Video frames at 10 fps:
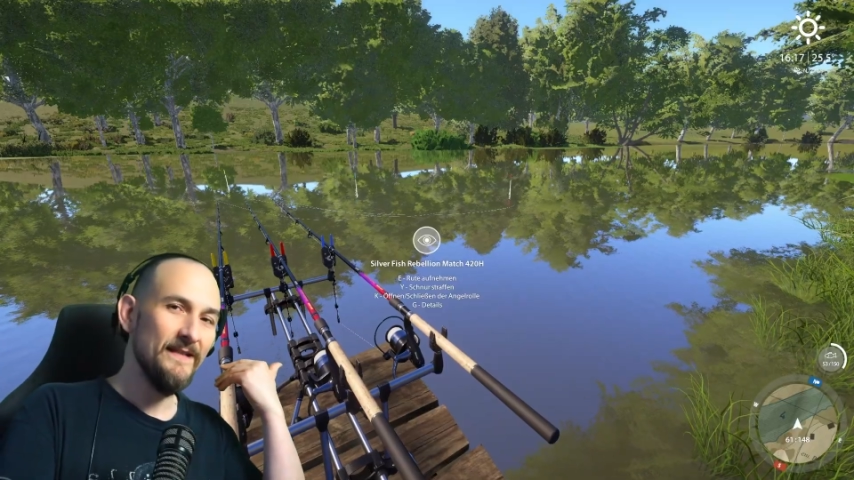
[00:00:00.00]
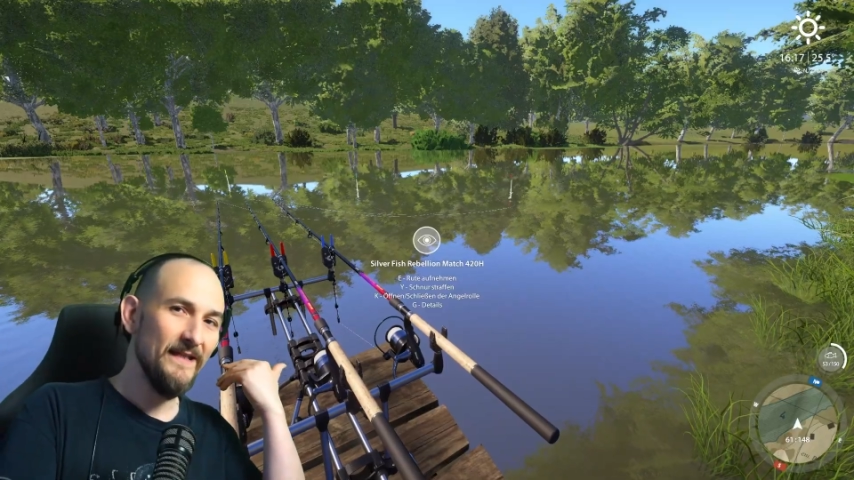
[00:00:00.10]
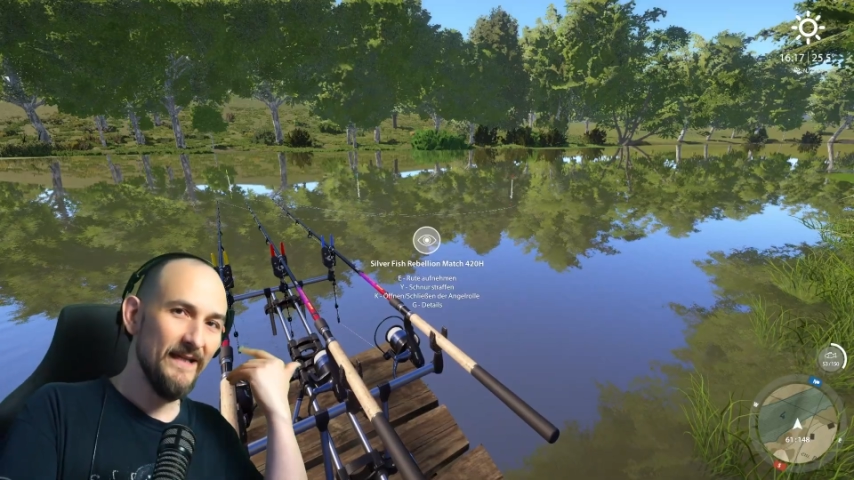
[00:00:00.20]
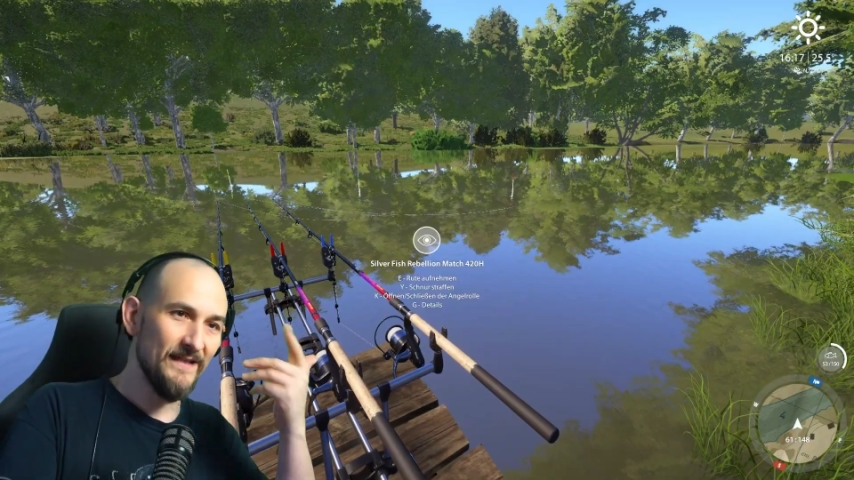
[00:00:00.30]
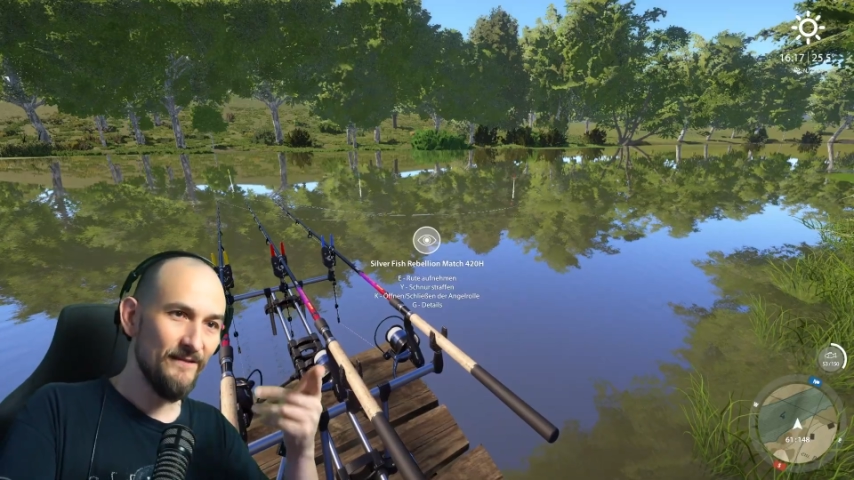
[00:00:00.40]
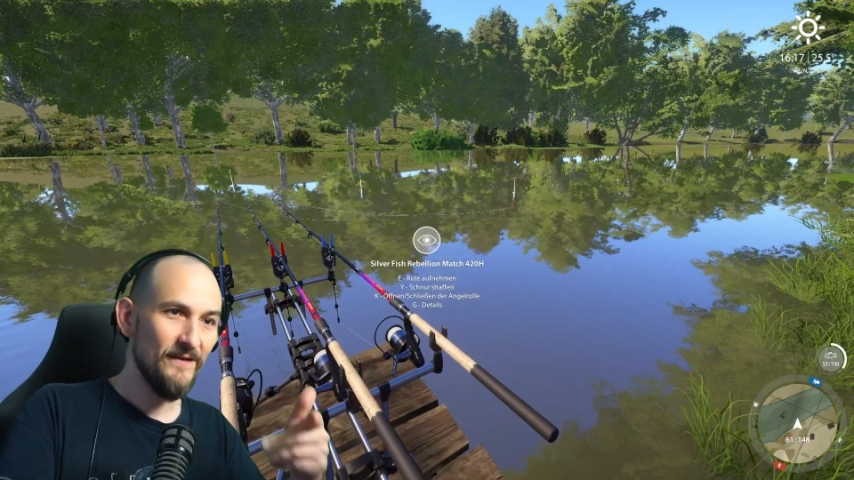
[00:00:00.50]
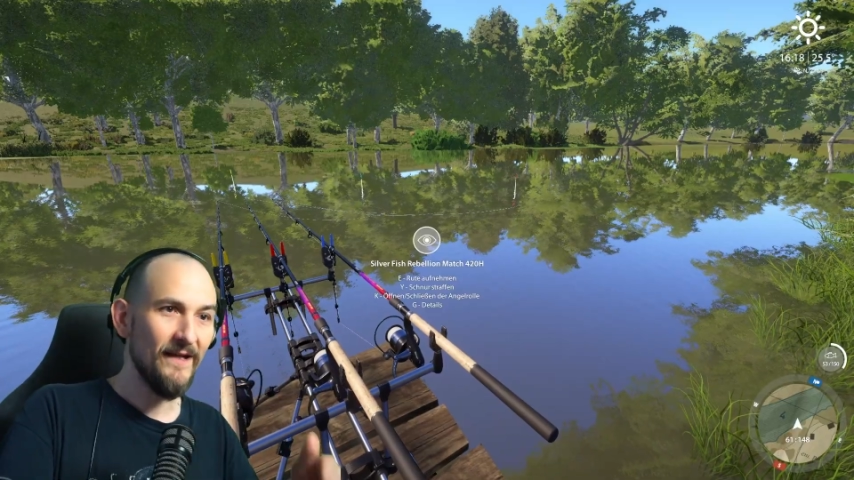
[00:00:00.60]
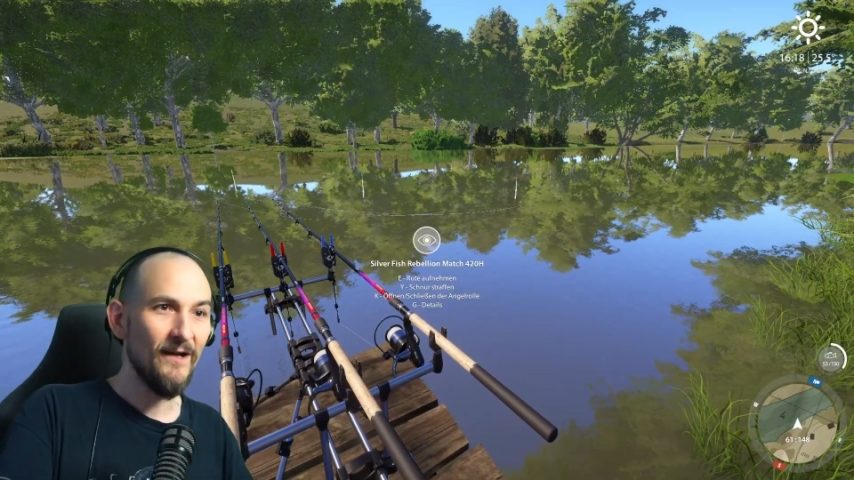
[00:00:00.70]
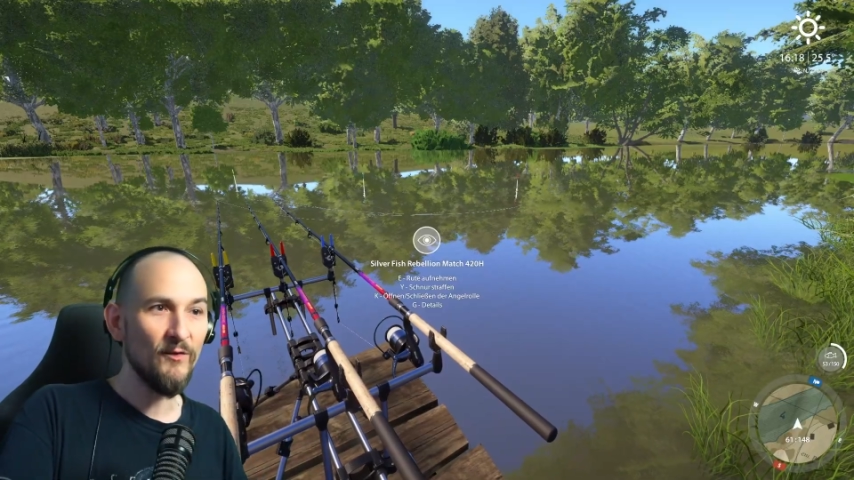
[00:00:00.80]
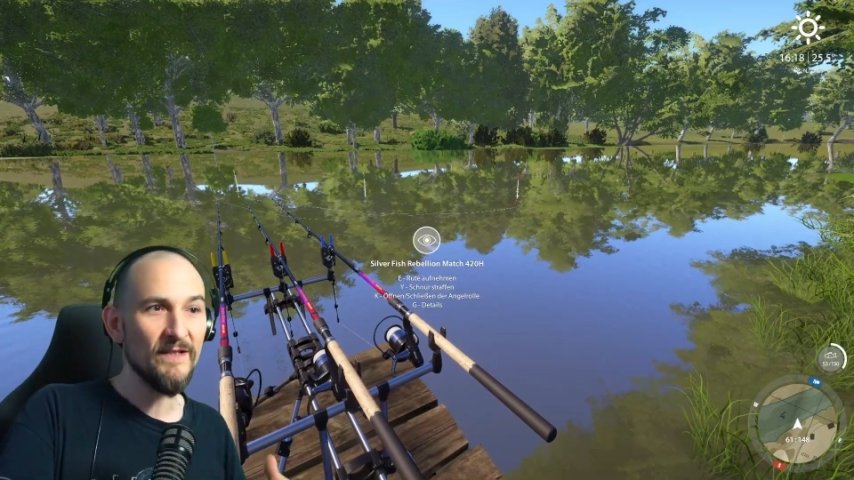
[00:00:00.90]
Well,
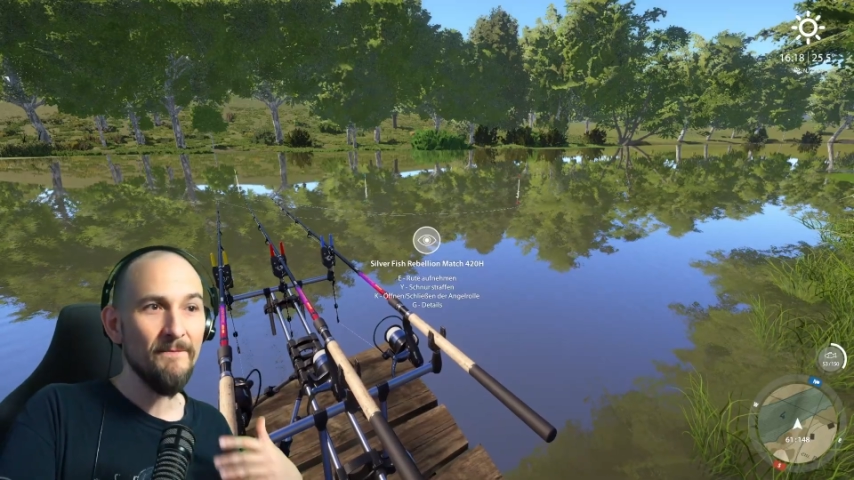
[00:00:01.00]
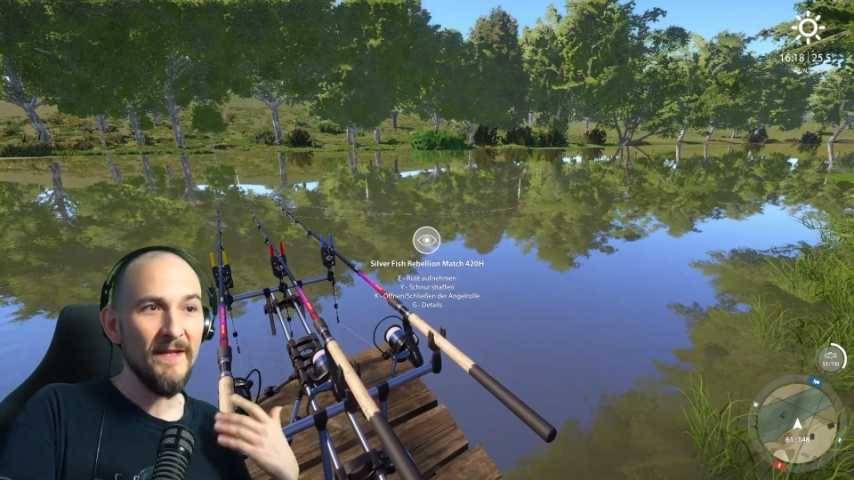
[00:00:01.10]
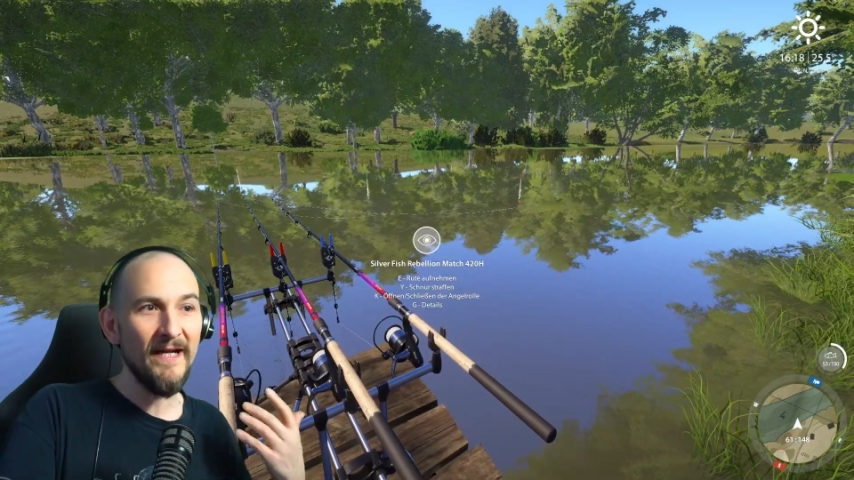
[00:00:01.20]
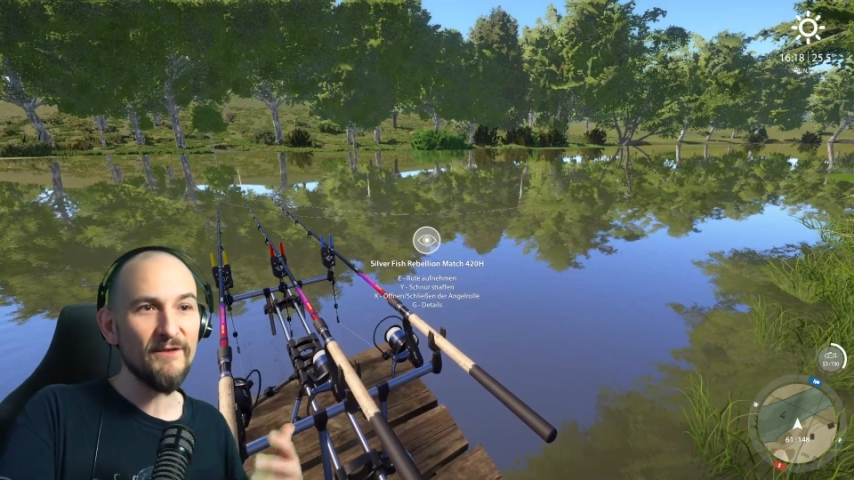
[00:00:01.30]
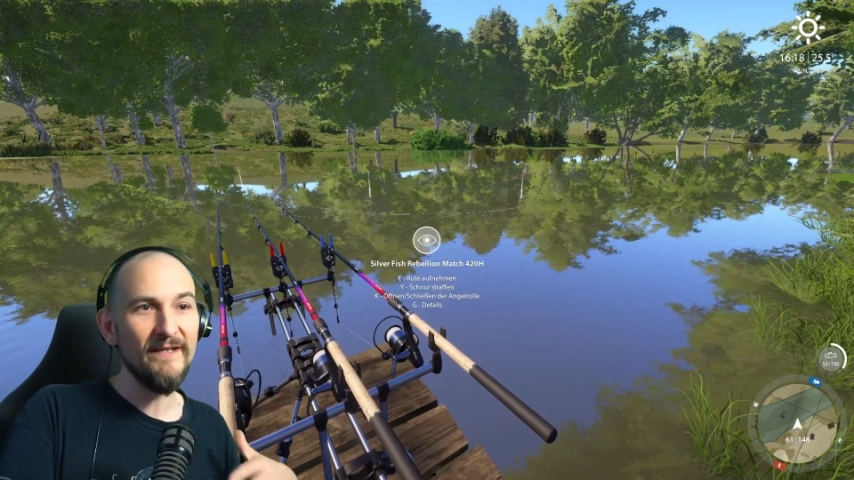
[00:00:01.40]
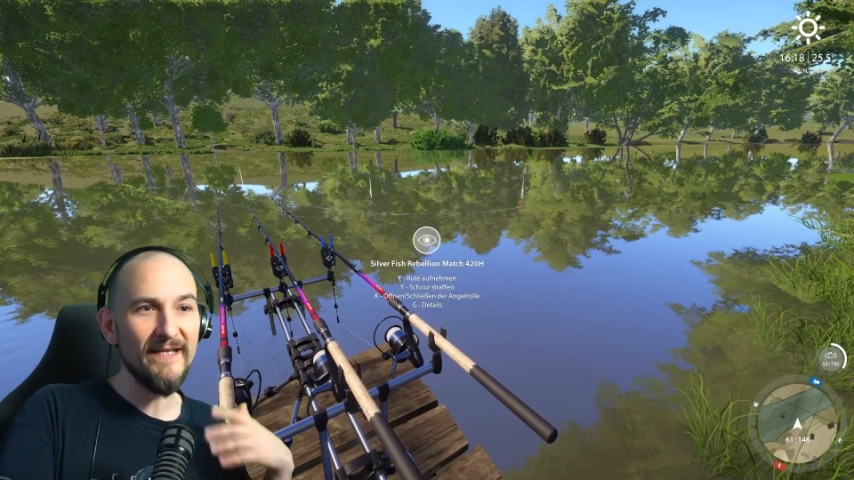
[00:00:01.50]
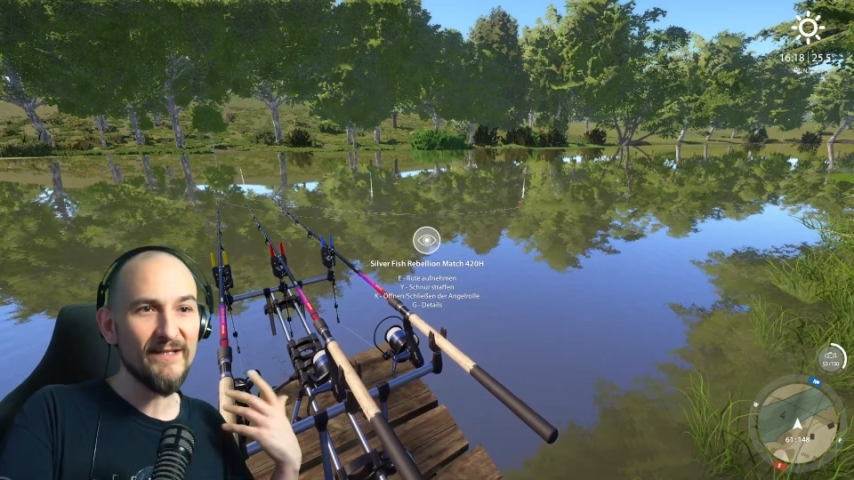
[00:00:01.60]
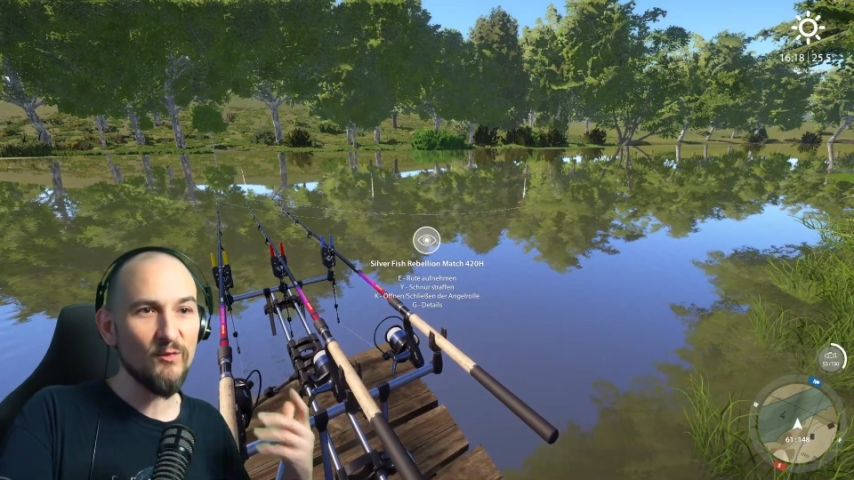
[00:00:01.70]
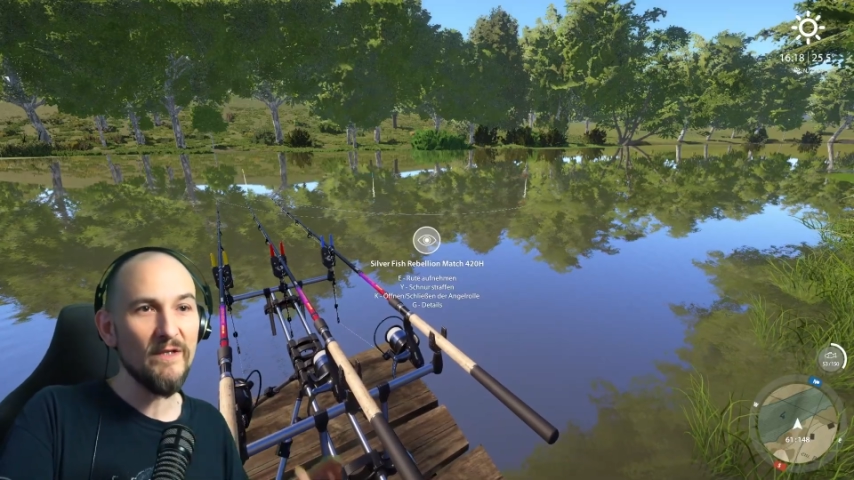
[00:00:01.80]
then it gets stressful.